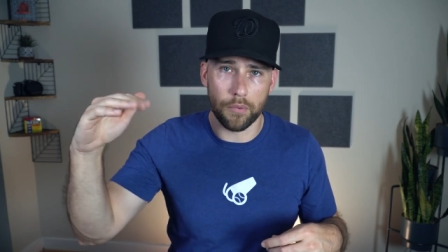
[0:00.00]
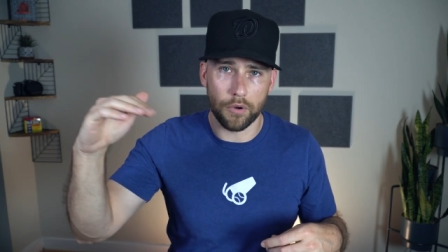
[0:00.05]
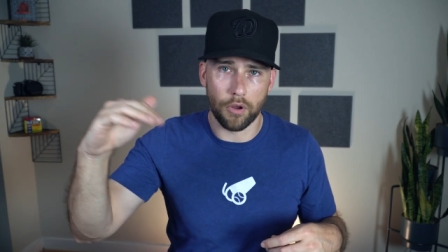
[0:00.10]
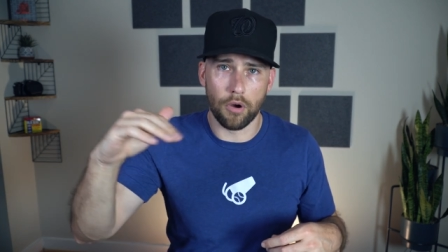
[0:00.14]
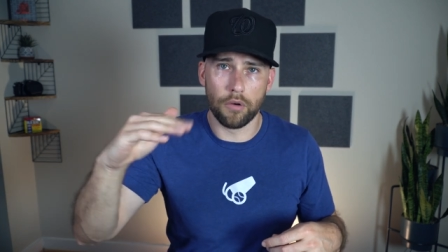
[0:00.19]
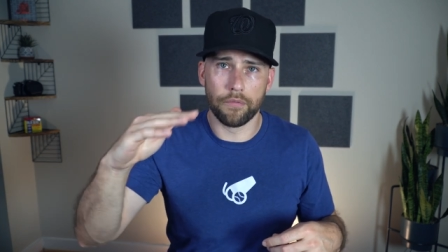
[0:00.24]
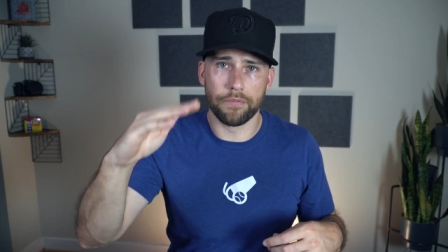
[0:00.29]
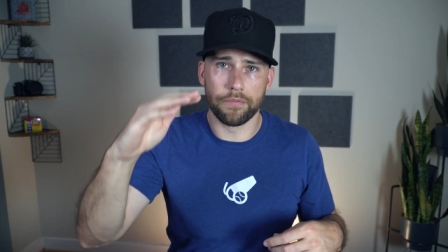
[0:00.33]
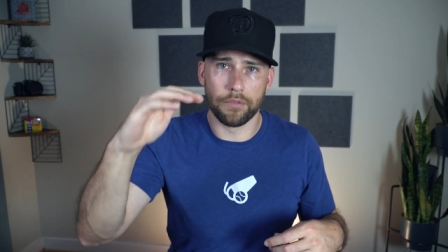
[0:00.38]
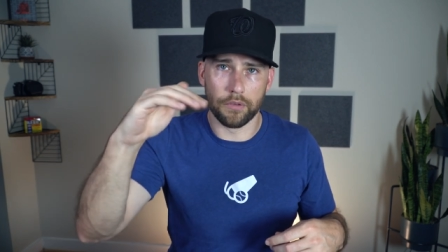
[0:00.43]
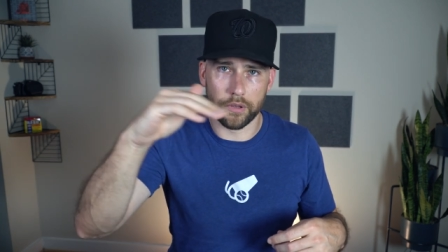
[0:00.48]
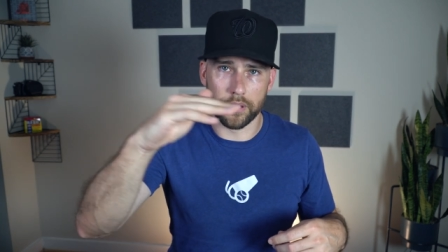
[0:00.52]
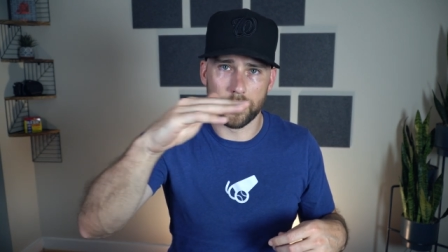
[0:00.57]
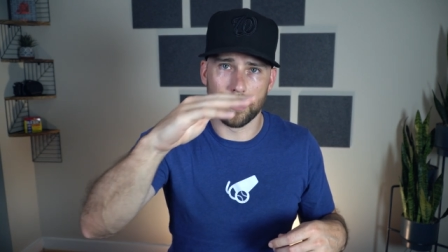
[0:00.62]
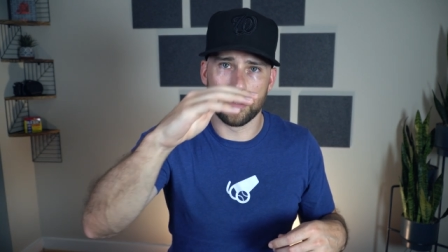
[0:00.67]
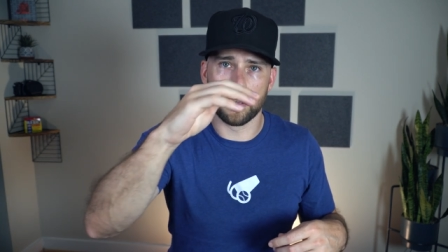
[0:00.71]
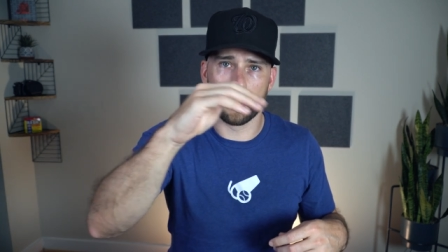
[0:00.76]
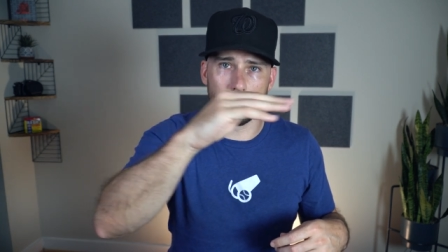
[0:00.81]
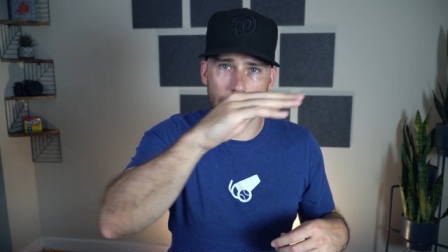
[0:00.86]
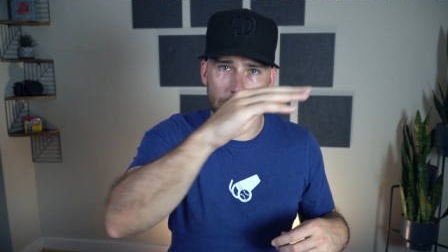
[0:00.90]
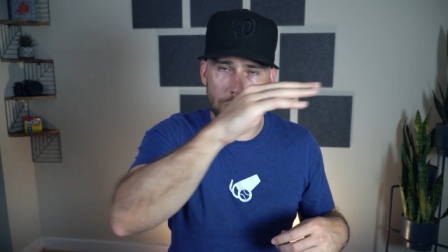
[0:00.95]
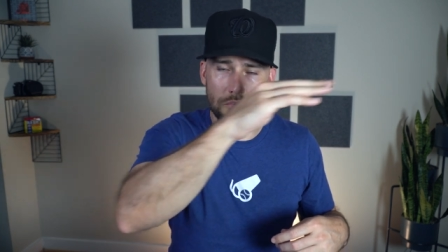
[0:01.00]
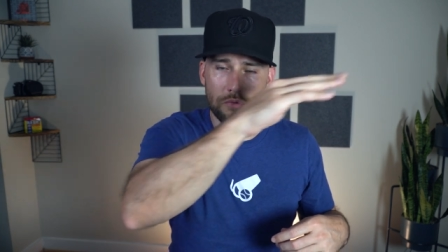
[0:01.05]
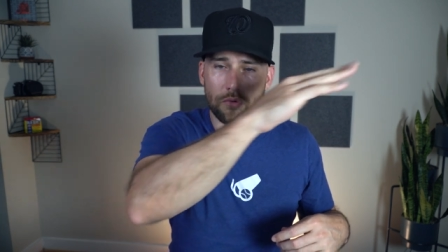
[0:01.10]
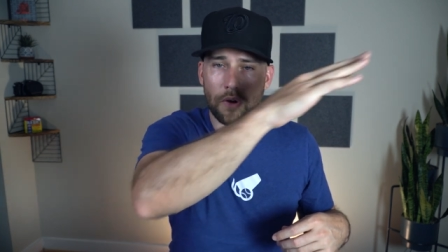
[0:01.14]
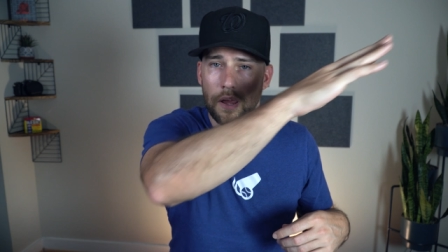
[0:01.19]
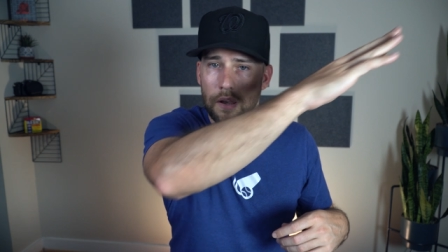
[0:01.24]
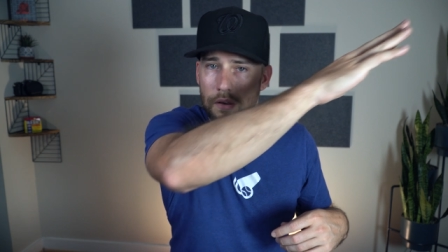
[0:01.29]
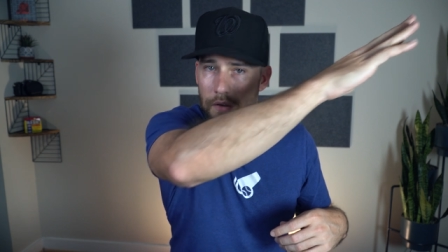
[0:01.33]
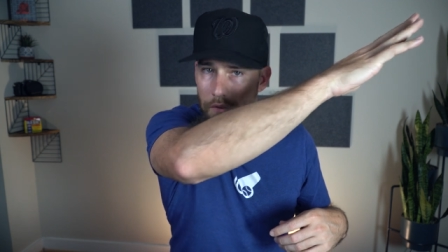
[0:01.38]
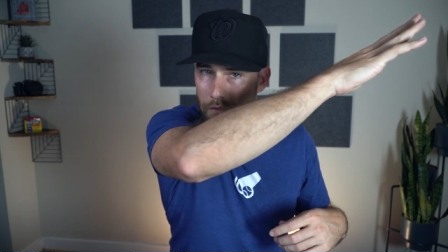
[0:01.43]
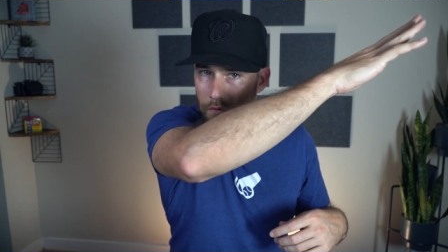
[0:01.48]
but hopefully
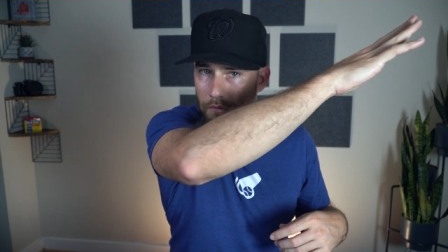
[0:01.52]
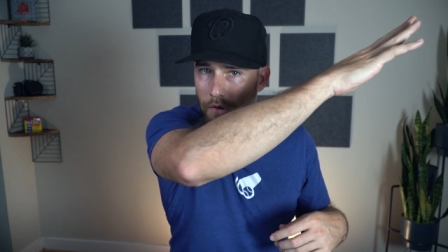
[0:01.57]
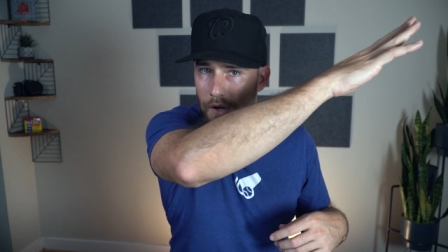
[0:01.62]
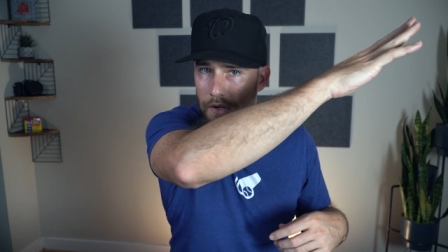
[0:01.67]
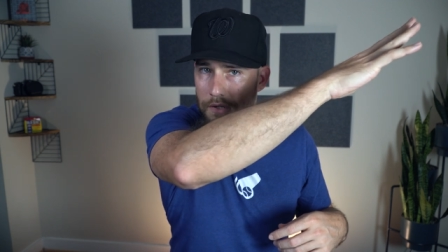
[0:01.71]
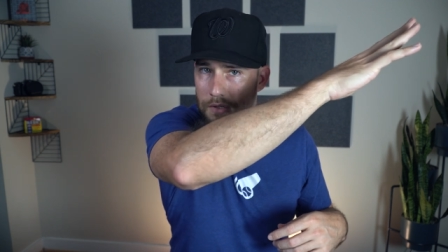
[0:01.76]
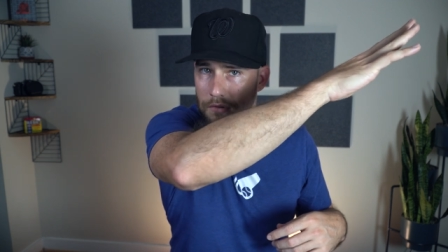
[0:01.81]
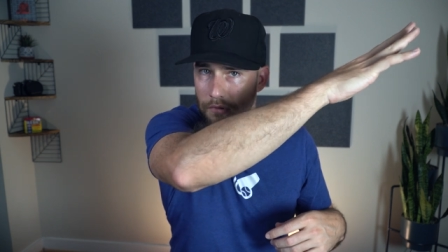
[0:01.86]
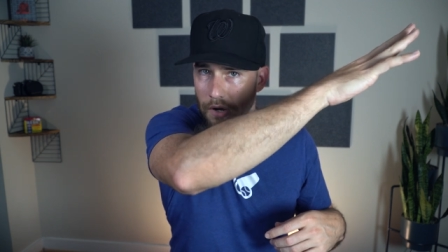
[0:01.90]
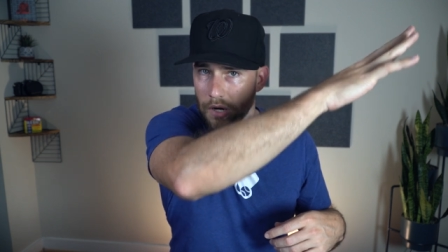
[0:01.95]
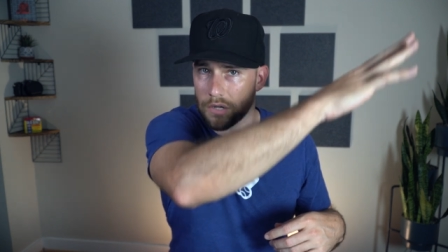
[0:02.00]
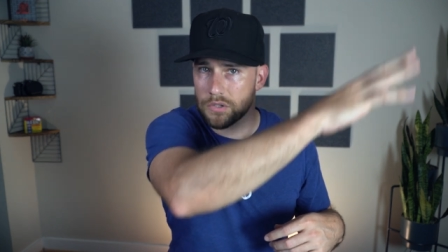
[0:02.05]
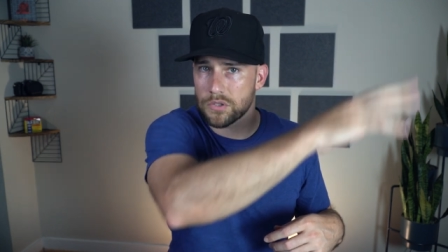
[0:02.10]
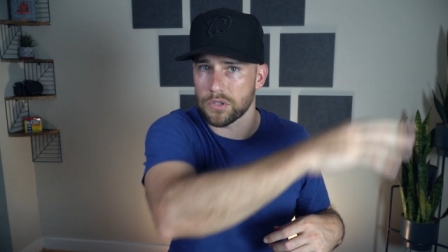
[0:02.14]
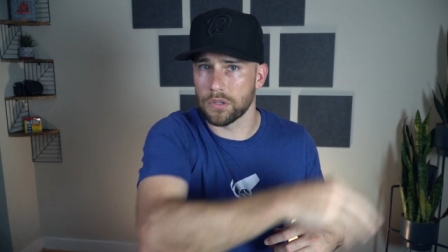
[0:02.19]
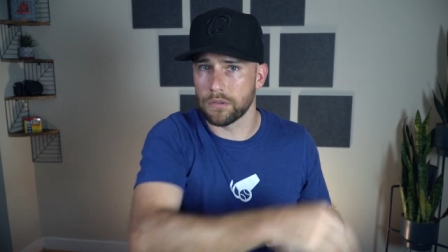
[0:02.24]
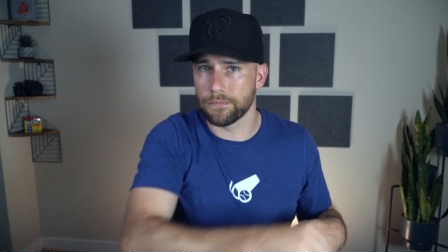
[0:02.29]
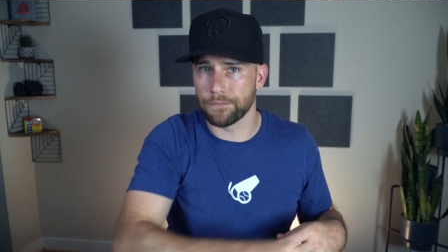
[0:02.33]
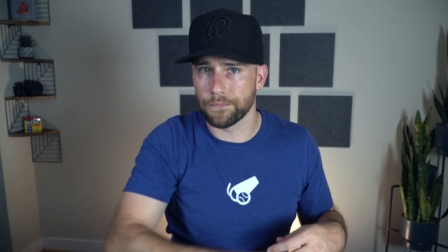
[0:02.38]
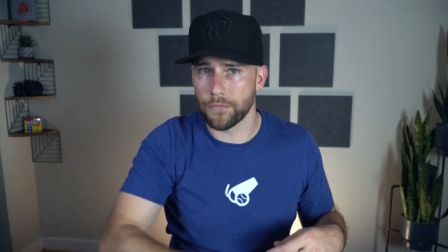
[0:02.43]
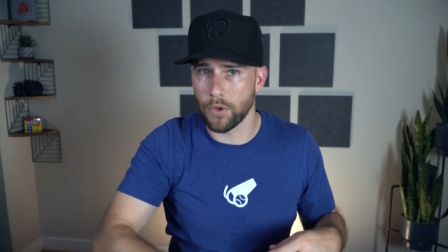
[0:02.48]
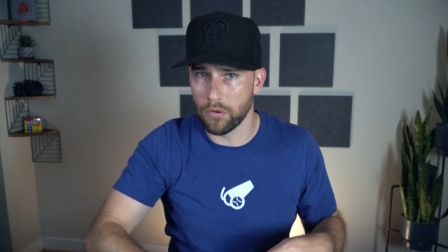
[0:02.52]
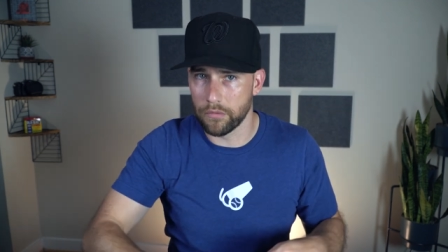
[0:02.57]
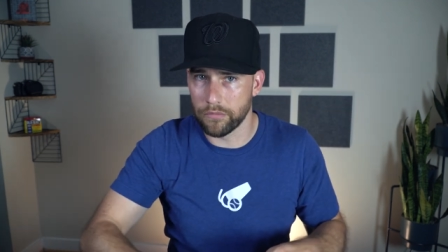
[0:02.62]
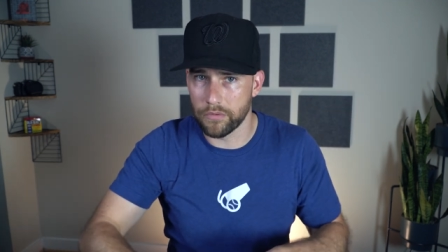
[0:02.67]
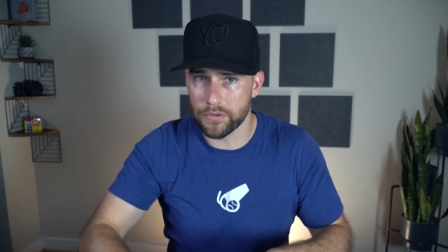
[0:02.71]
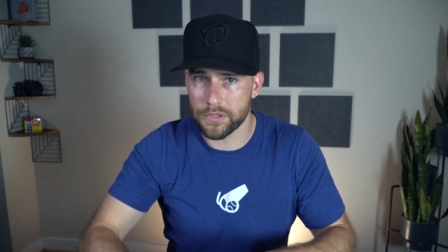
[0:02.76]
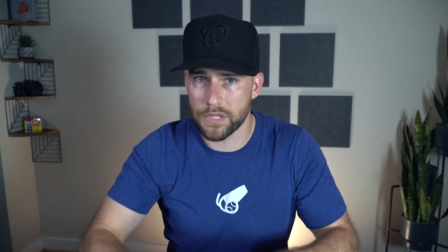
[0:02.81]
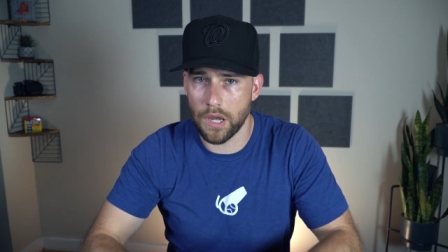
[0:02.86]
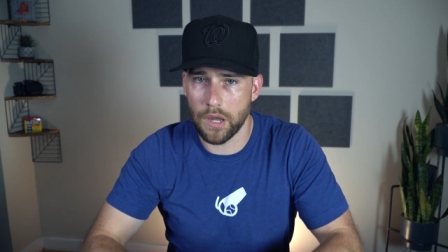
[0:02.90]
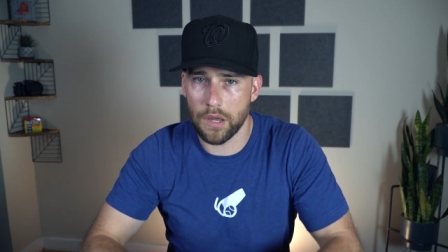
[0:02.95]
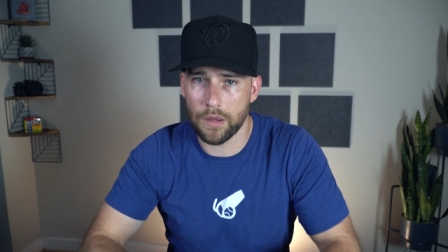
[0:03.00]
trend in the right direction
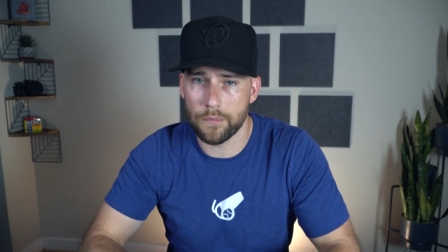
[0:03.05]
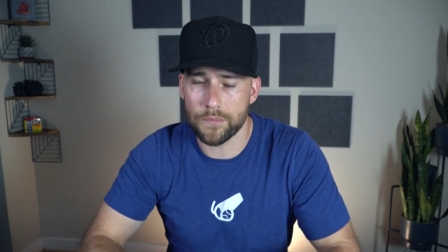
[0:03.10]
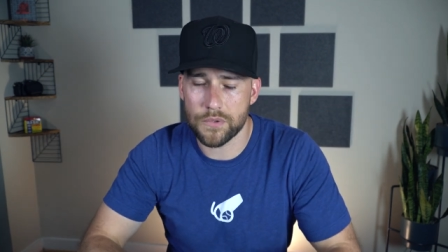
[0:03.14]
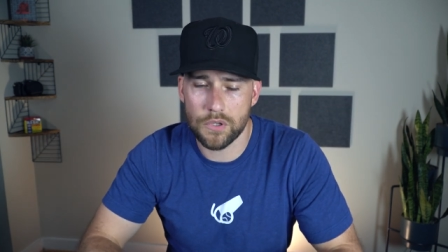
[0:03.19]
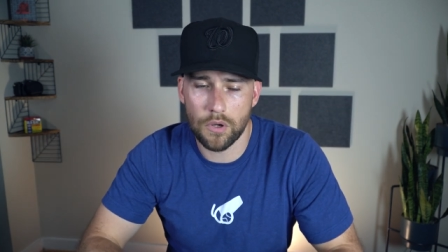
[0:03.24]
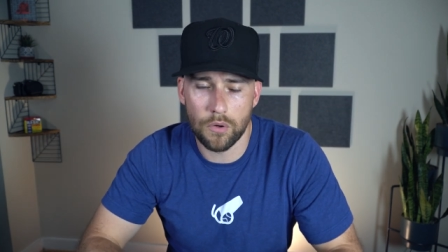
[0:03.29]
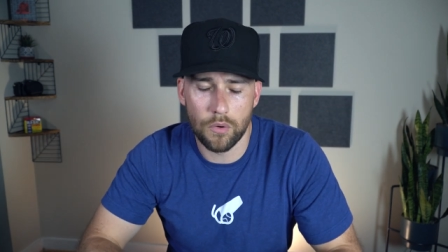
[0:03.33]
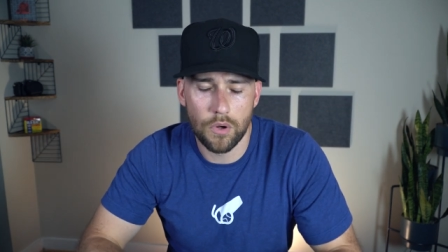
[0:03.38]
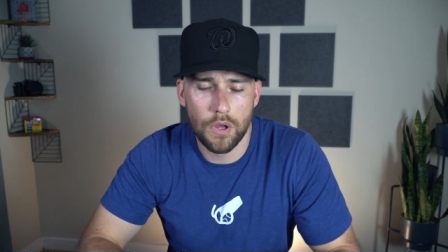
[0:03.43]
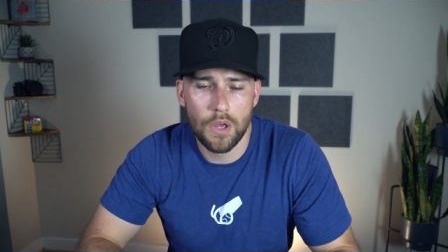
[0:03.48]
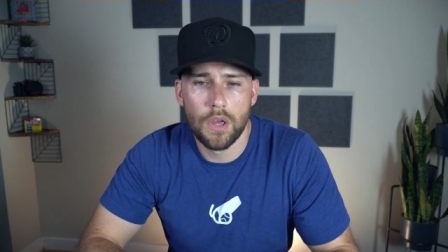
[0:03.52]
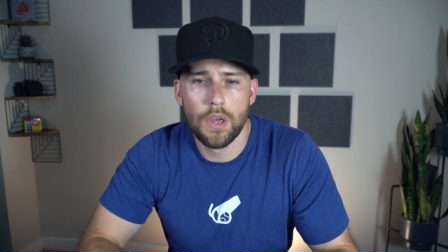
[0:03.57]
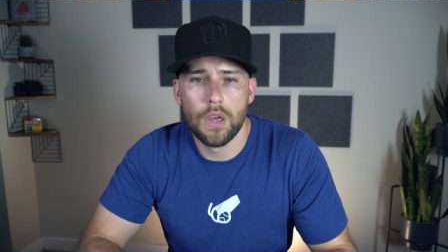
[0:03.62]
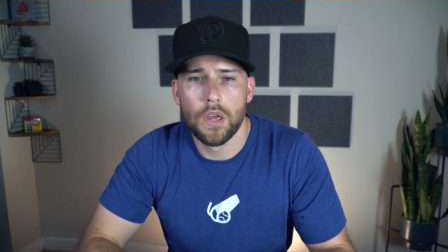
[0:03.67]
over time. So